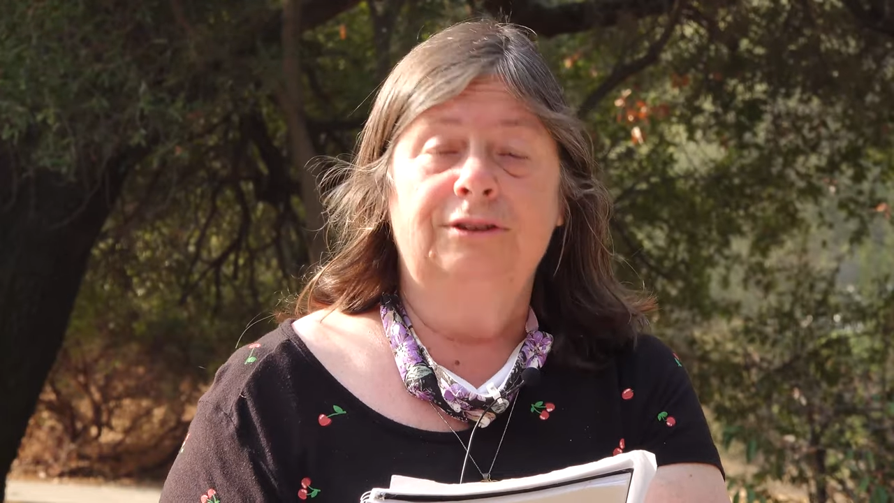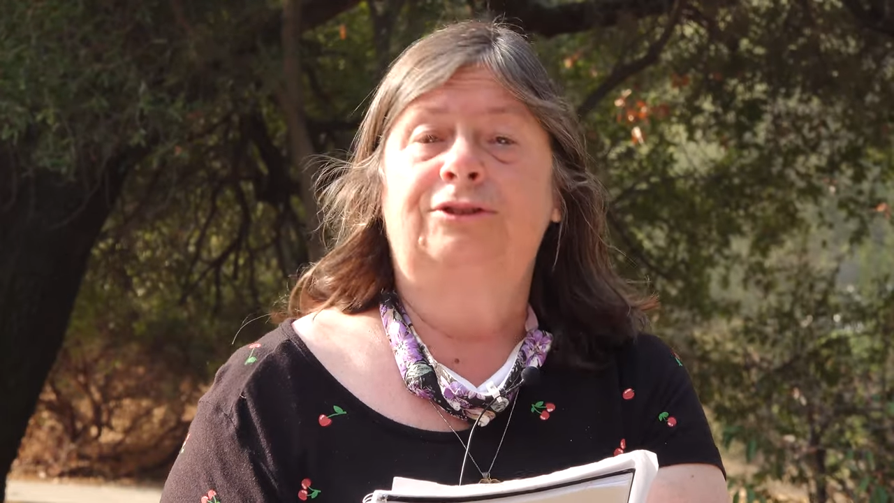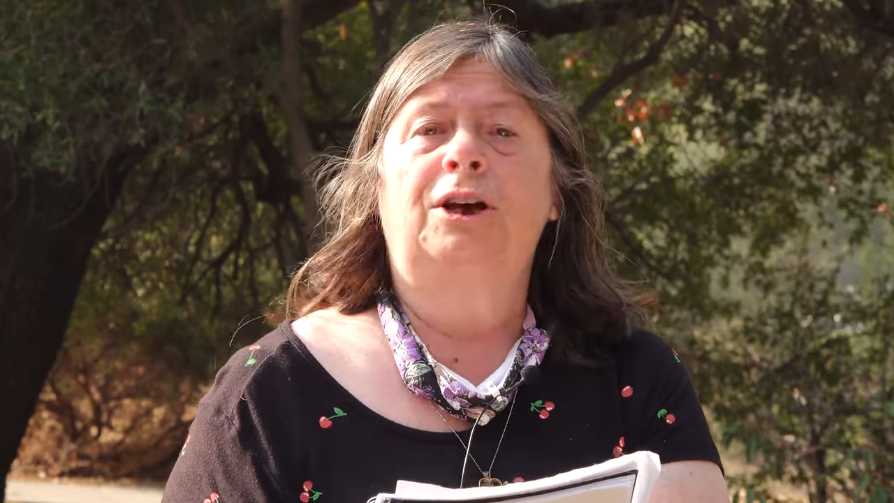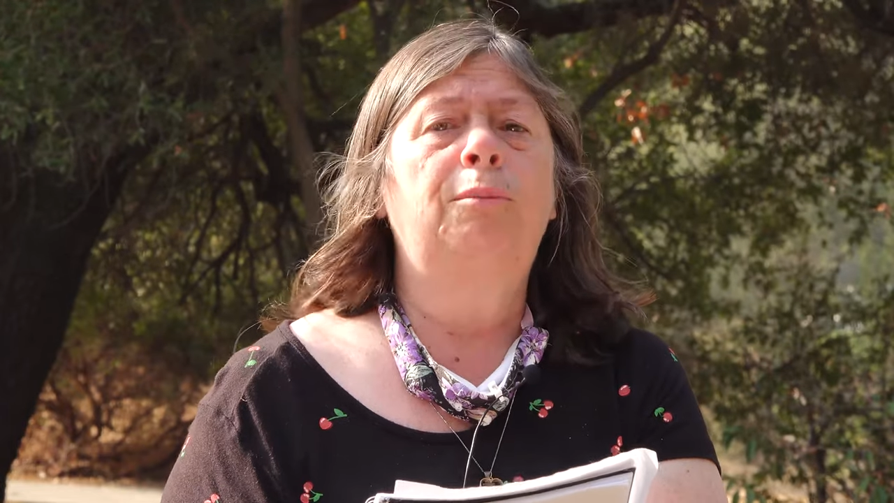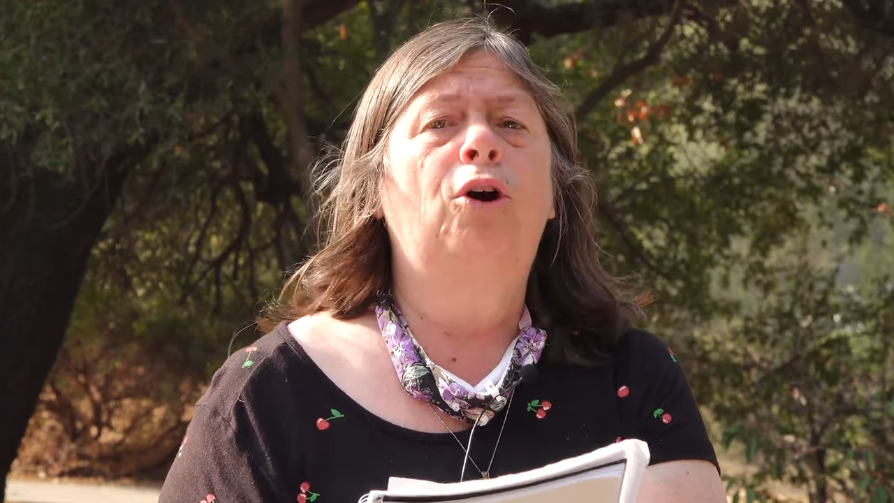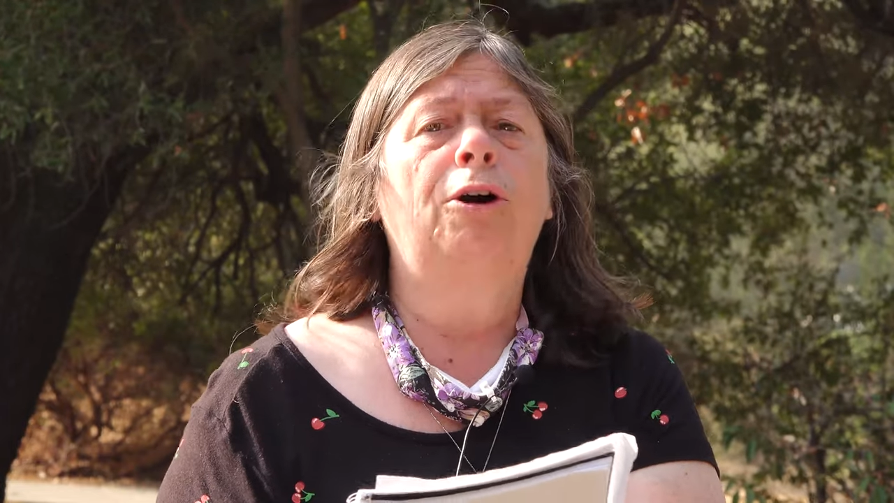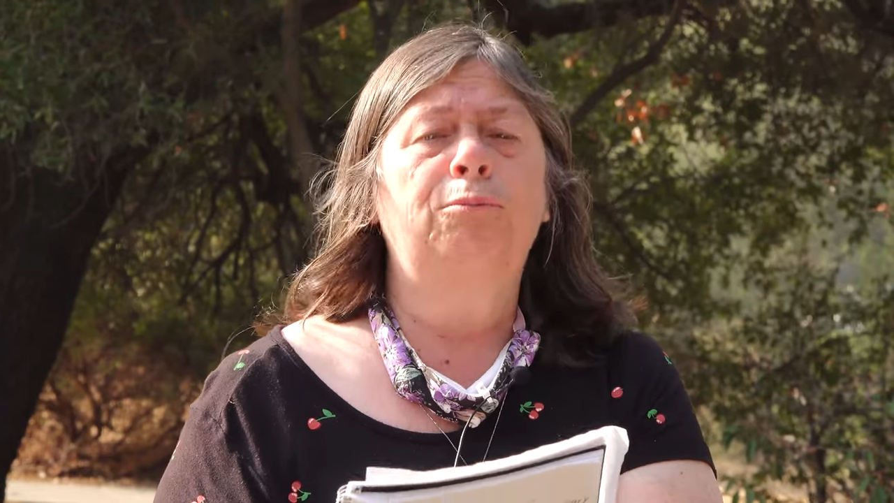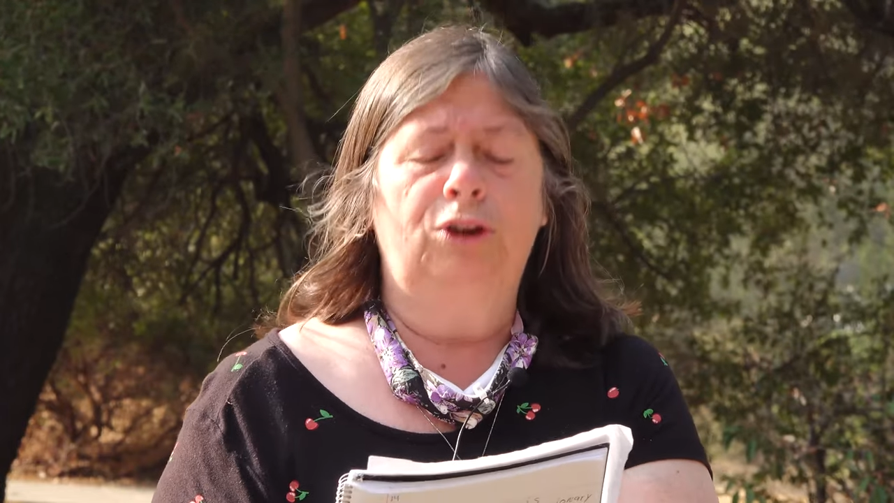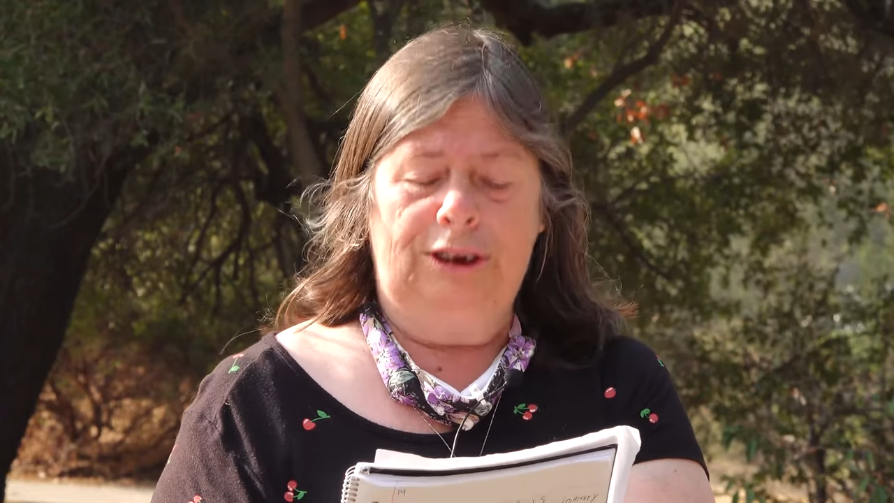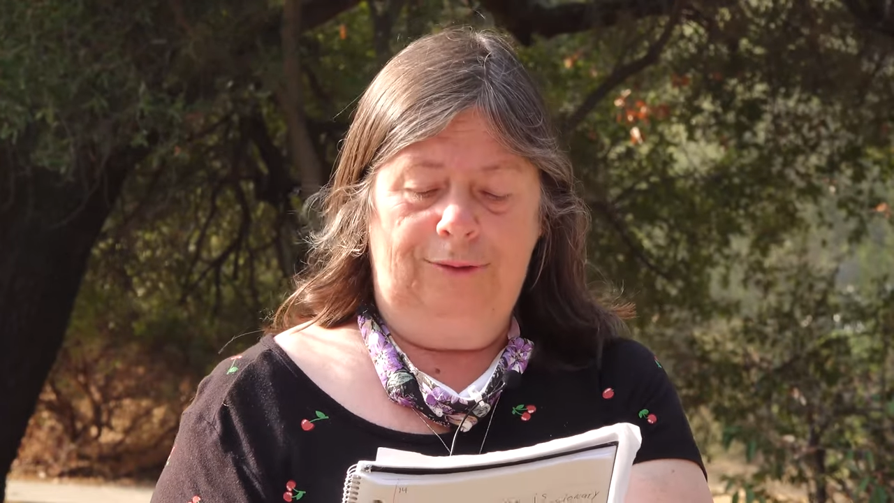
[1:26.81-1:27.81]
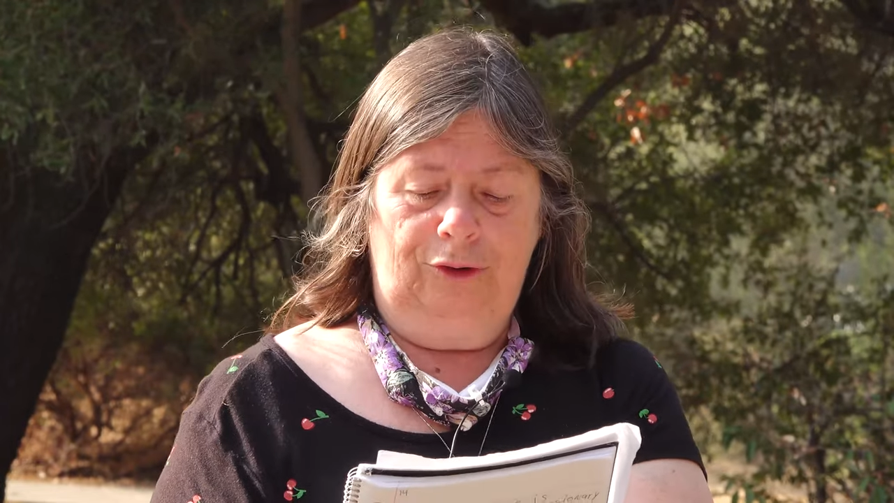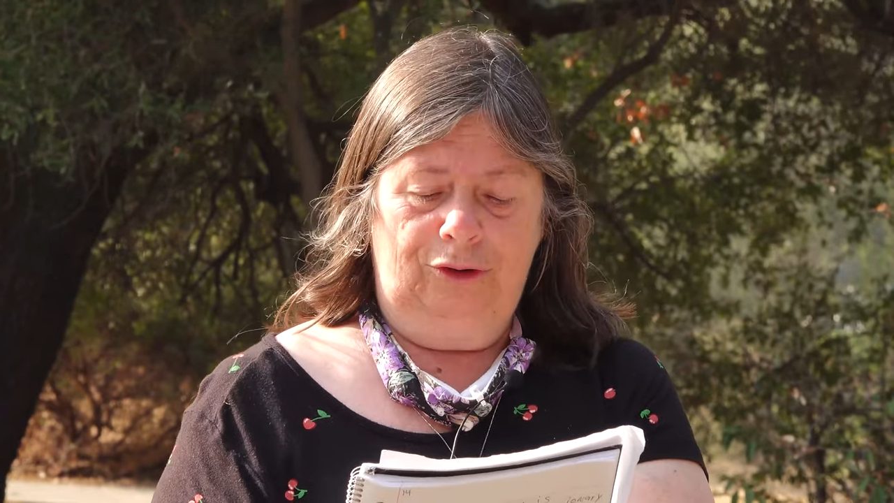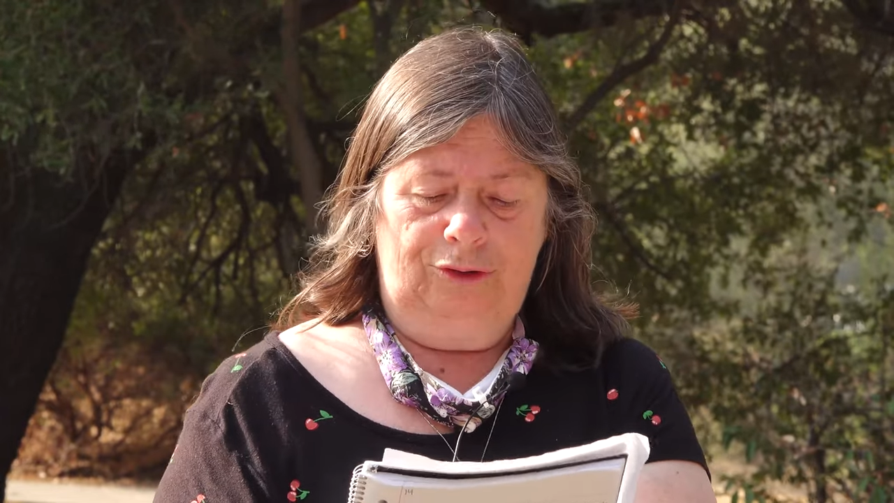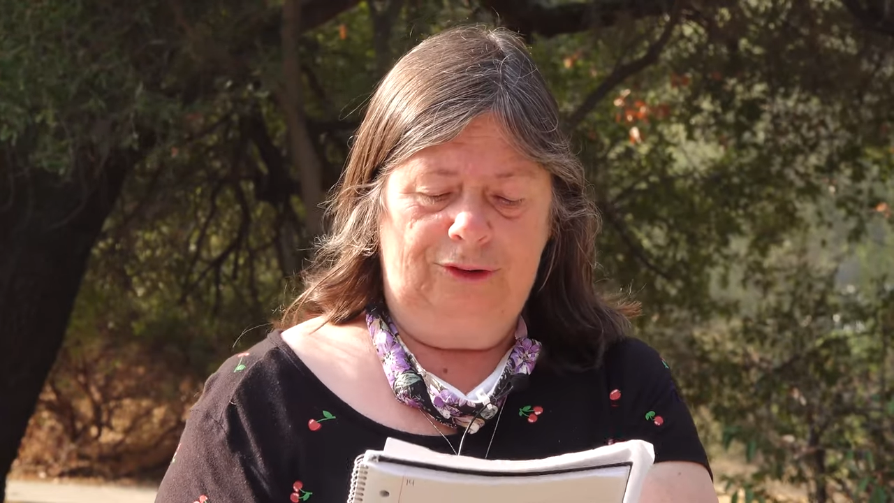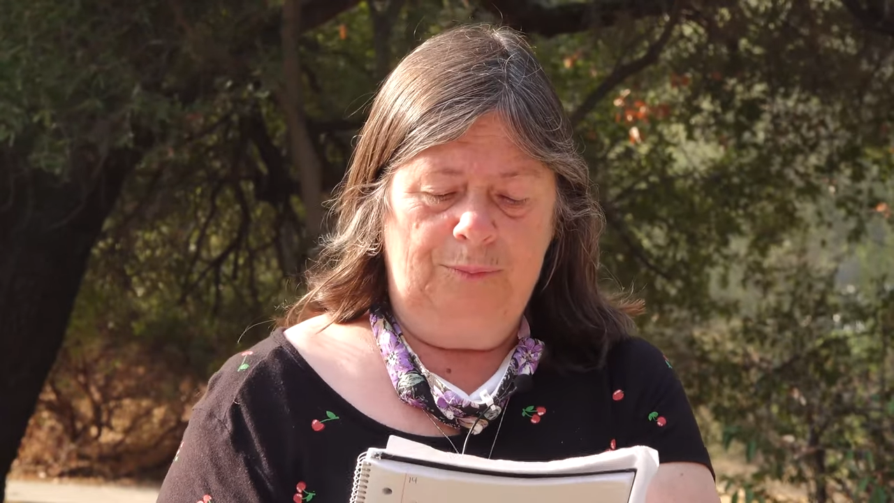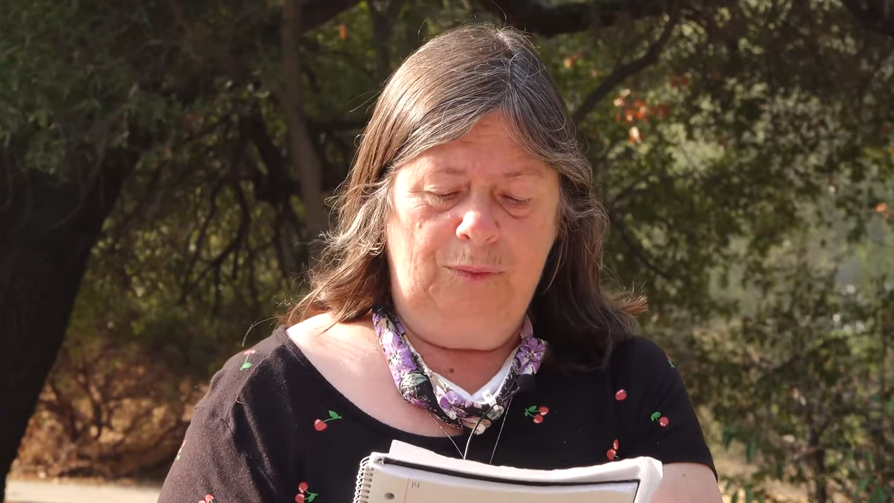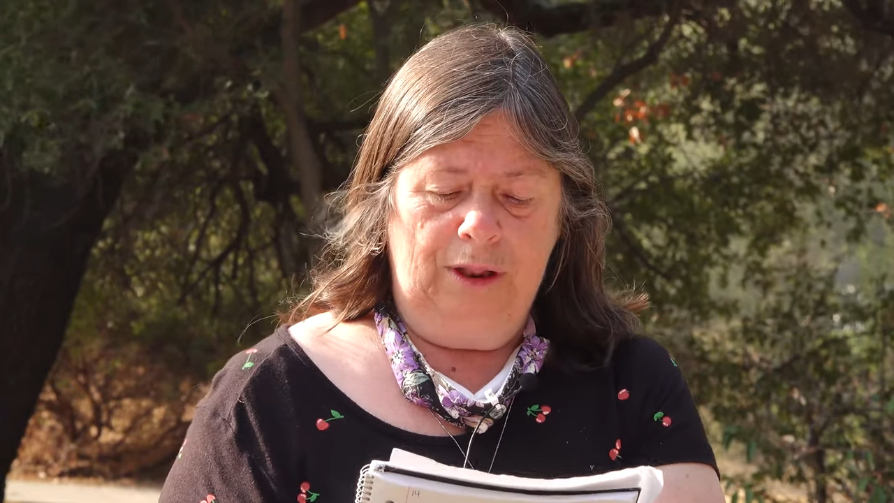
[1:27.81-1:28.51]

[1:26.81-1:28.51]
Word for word: Some are believers